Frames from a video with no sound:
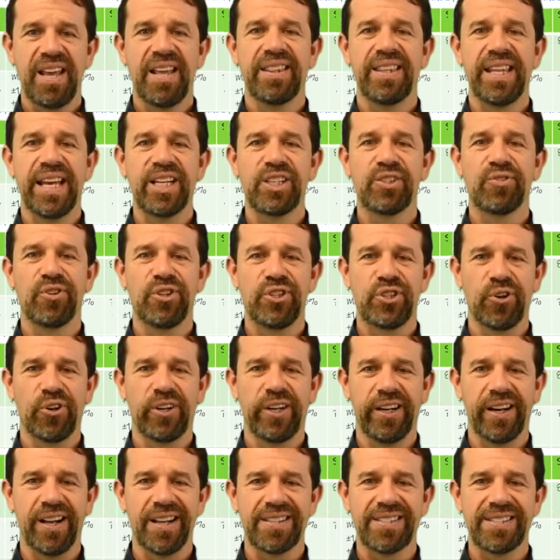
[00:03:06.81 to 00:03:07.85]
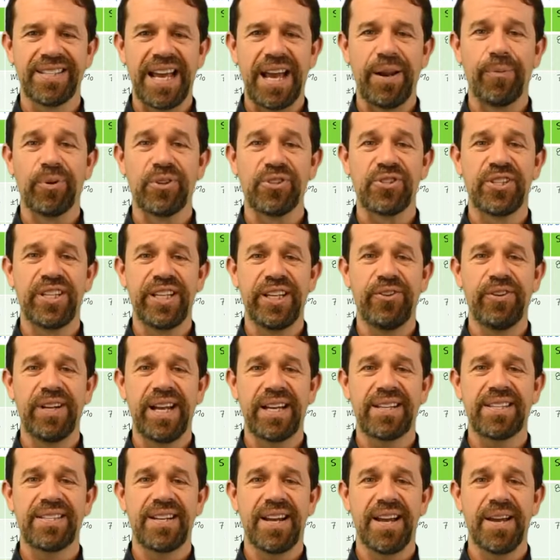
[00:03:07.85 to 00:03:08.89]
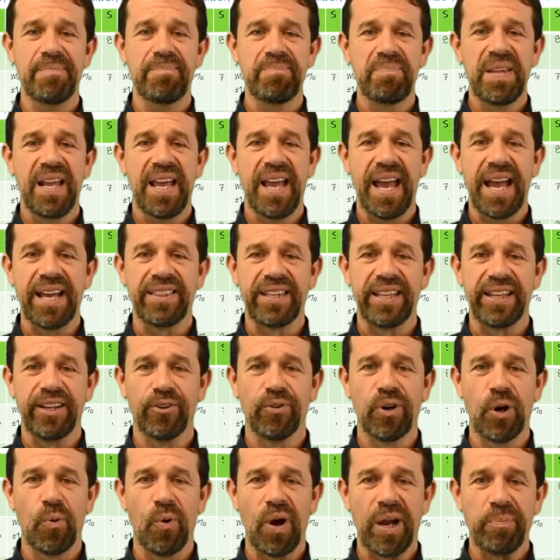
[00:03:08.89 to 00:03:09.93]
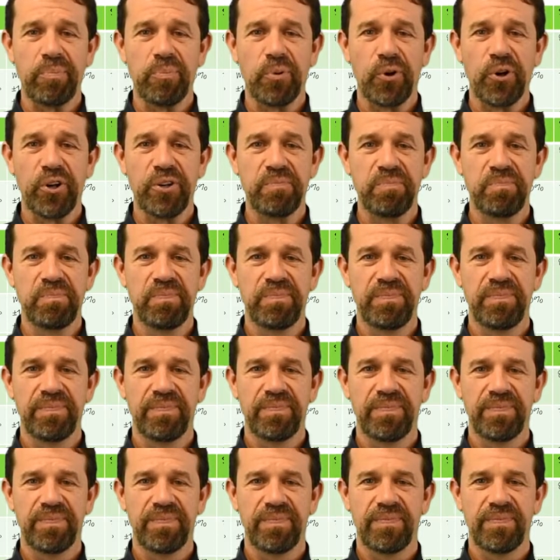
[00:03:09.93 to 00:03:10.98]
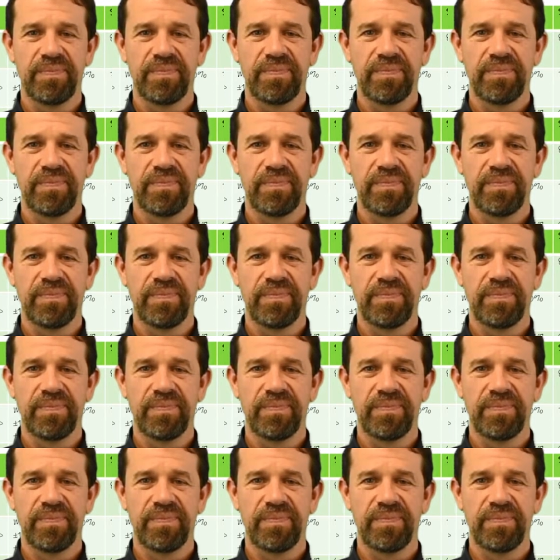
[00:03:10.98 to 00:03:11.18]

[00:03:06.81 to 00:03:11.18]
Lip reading: Thanks for joining us, and we'll see you next time at the HeRO Whiteboard.